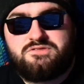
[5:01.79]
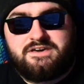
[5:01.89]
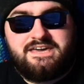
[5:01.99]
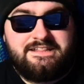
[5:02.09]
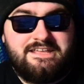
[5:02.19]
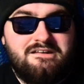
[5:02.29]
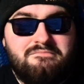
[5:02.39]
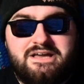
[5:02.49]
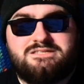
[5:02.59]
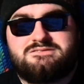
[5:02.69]
Like, it didn't
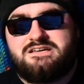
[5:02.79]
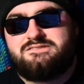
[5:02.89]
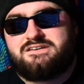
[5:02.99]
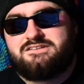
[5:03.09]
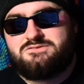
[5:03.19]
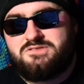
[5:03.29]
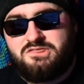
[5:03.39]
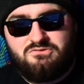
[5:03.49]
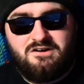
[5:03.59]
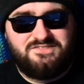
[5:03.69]
make sense. It just
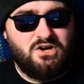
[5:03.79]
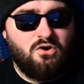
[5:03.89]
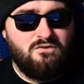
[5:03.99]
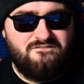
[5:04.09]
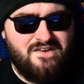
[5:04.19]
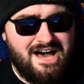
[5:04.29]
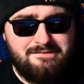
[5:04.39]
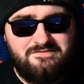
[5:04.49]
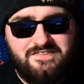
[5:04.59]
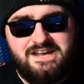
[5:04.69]
threw off the whole vibe
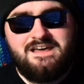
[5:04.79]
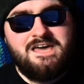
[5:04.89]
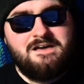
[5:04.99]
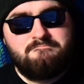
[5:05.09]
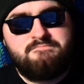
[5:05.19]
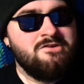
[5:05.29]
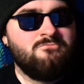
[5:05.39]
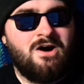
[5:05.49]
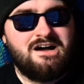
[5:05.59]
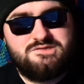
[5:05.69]
of it.
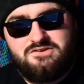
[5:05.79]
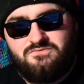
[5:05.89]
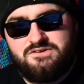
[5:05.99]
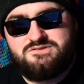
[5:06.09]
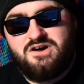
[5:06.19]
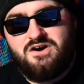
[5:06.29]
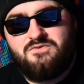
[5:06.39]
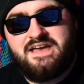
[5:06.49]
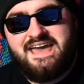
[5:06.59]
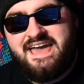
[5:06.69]
Beat-wise, it was
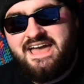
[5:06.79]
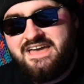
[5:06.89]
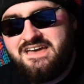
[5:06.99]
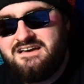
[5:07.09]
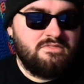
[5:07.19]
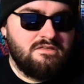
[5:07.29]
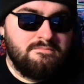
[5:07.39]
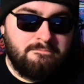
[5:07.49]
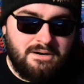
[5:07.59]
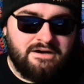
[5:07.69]
okay,
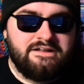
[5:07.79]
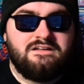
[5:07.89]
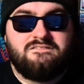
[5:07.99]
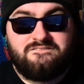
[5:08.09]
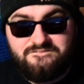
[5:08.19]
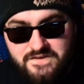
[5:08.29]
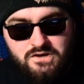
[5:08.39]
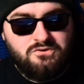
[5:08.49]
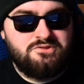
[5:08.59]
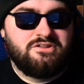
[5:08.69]
but
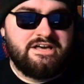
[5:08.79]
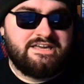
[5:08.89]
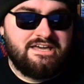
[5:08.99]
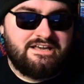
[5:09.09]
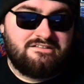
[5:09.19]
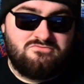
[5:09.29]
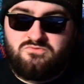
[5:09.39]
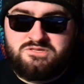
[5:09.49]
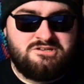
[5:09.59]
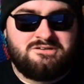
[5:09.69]
feels like it
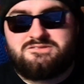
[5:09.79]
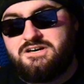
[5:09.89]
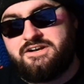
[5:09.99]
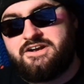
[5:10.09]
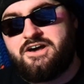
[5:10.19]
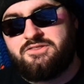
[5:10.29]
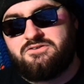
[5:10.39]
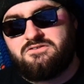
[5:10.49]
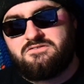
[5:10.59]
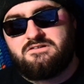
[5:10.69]
was just
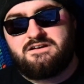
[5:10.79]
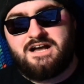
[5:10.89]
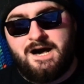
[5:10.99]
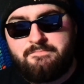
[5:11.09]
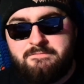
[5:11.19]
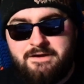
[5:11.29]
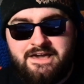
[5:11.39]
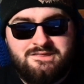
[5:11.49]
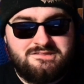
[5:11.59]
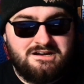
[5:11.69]
another
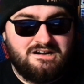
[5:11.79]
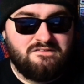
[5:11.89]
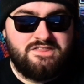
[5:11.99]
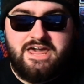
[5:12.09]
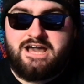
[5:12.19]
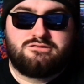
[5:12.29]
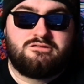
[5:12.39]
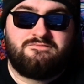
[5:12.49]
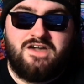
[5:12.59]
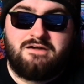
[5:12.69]
copy-paste of the Axis
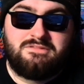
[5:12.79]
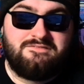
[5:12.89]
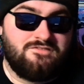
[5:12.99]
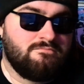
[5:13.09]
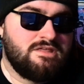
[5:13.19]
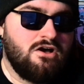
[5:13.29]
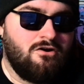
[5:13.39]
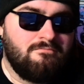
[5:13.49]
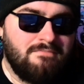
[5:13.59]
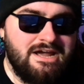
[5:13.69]
Family from the
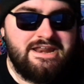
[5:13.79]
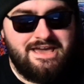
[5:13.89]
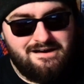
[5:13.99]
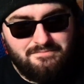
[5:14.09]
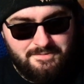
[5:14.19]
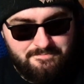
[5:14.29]
Almighty album.